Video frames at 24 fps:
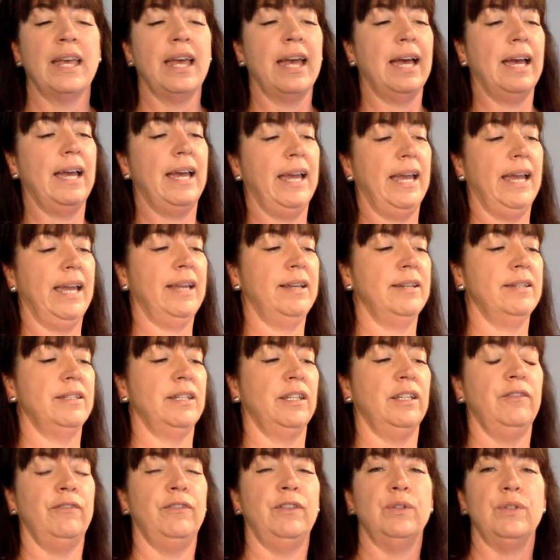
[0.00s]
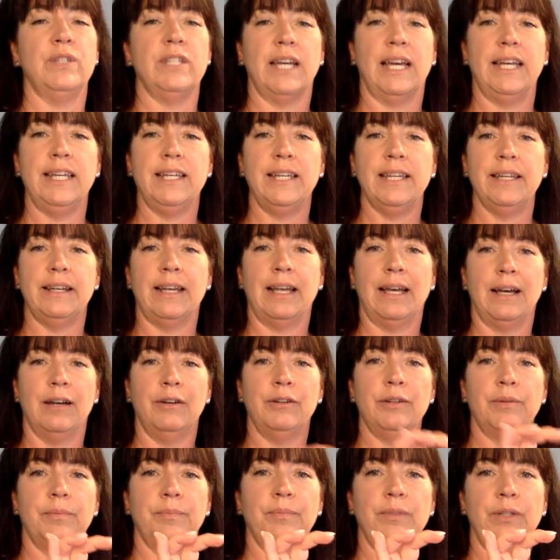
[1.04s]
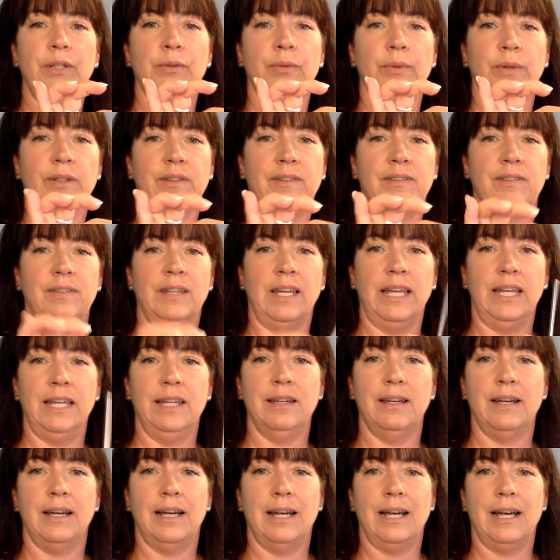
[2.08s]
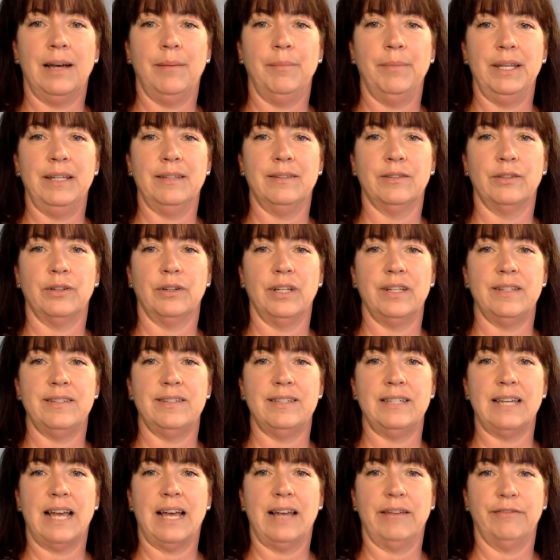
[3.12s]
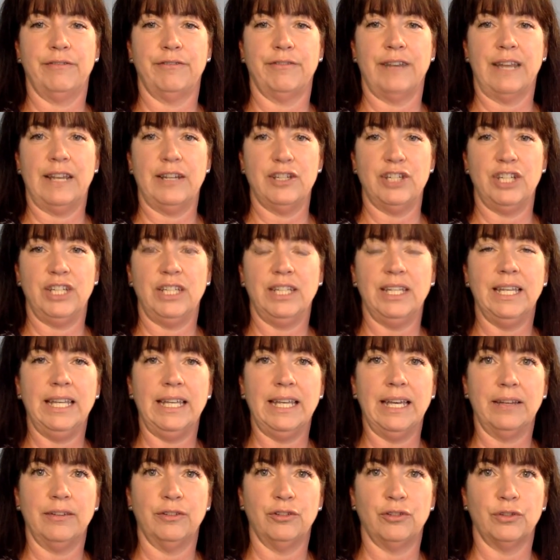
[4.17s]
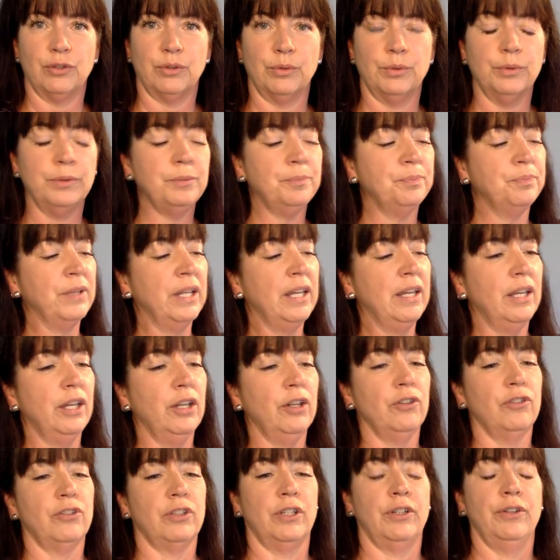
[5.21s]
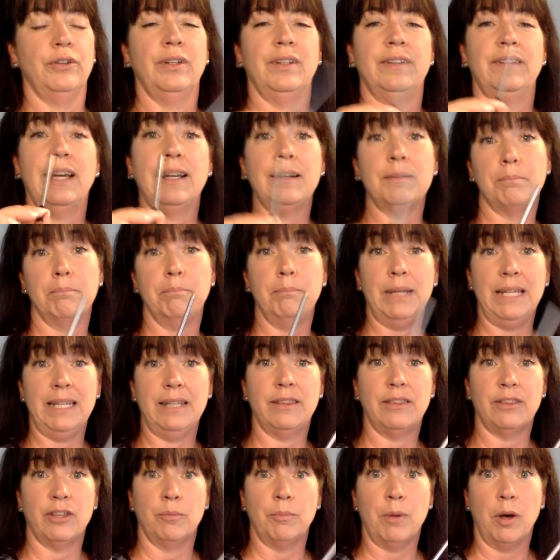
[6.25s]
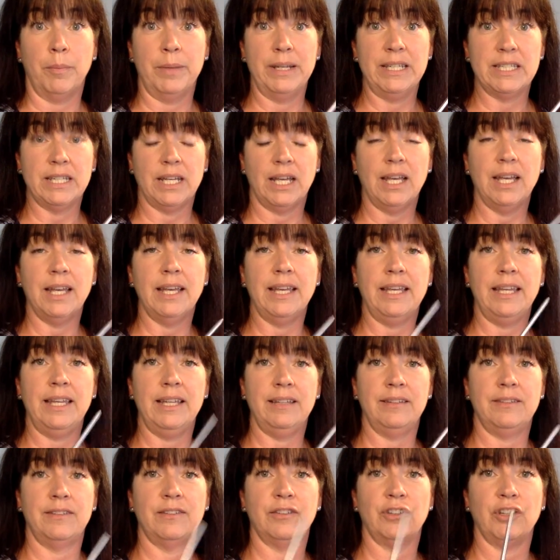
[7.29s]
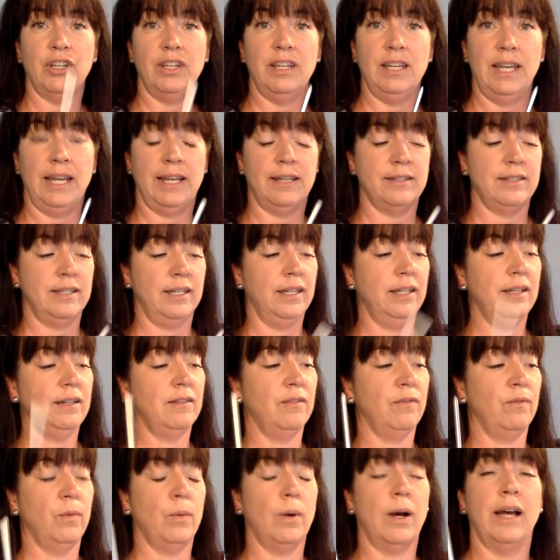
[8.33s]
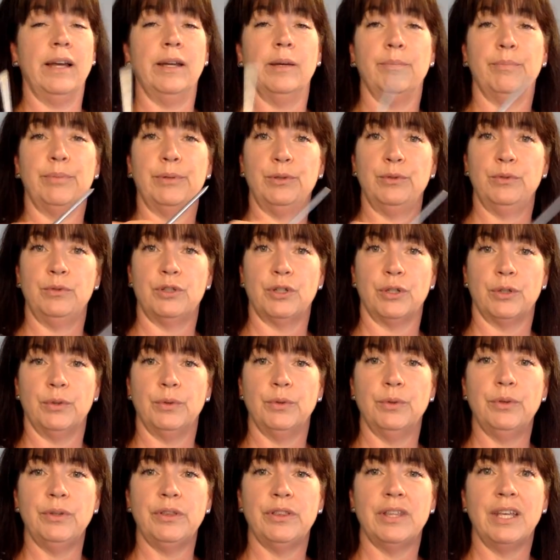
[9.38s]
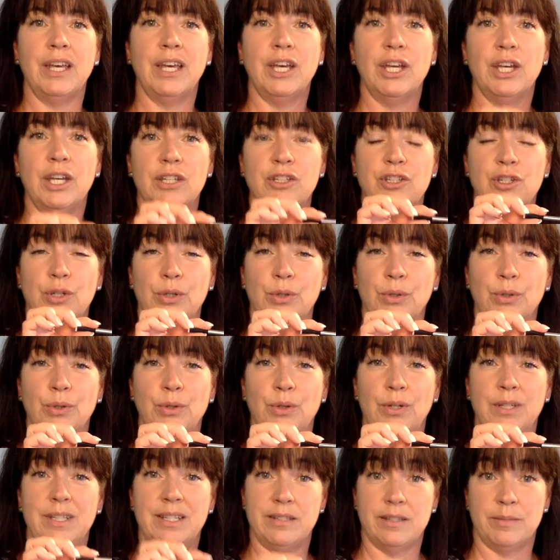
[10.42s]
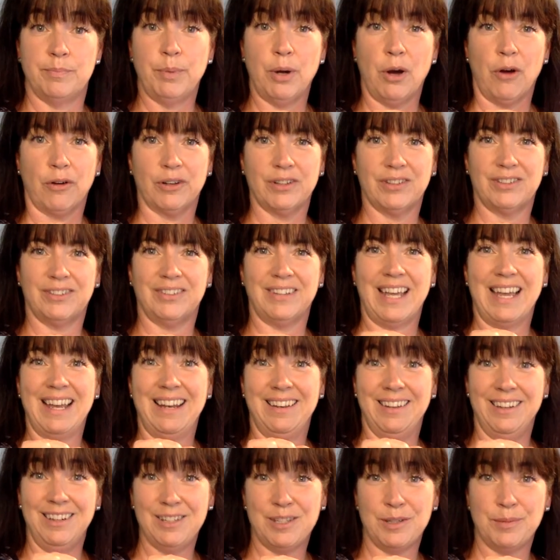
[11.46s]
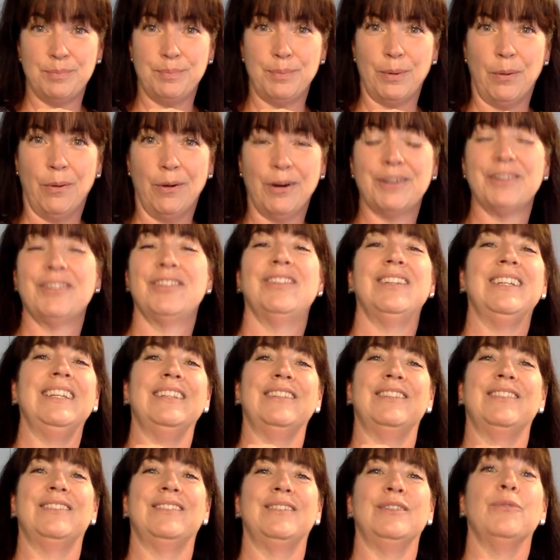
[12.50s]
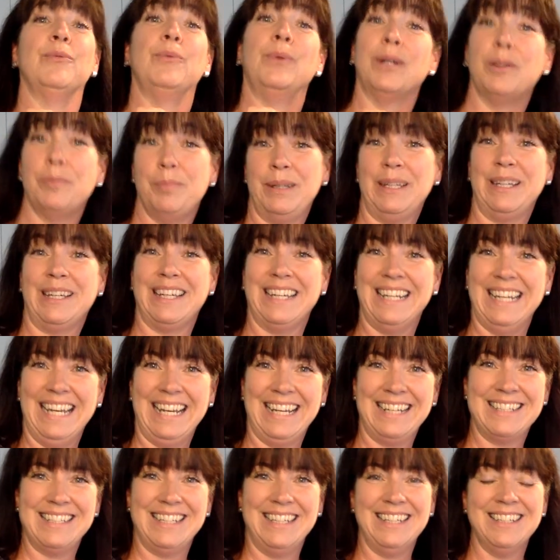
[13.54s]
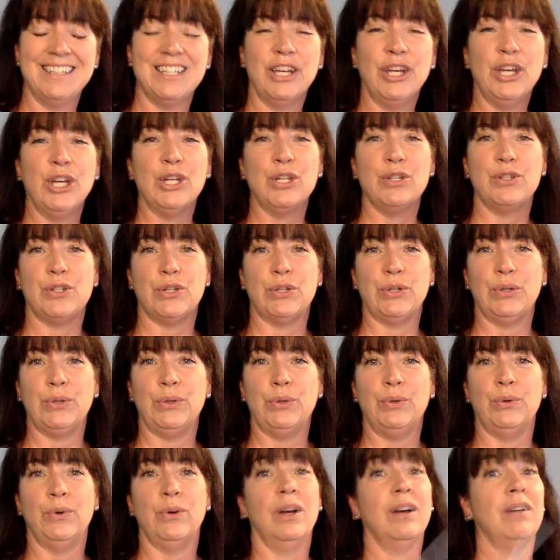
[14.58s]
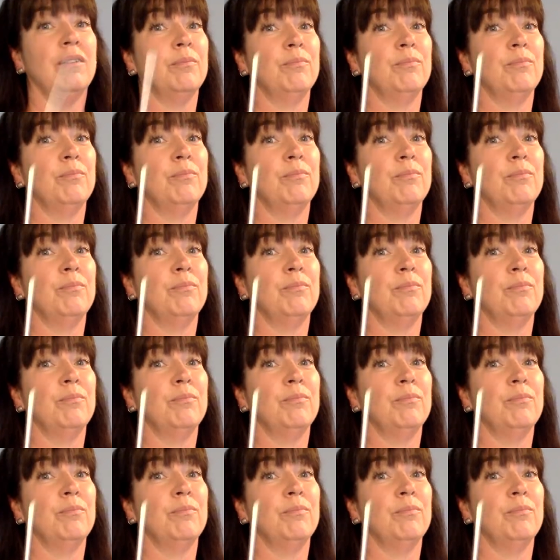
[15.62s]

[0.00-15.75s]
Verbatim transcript: And if you take it out, you will see um, it's going to start flashing here soon. So that meat thermometer is connected via Bluetooth to this box and this box is will be connected to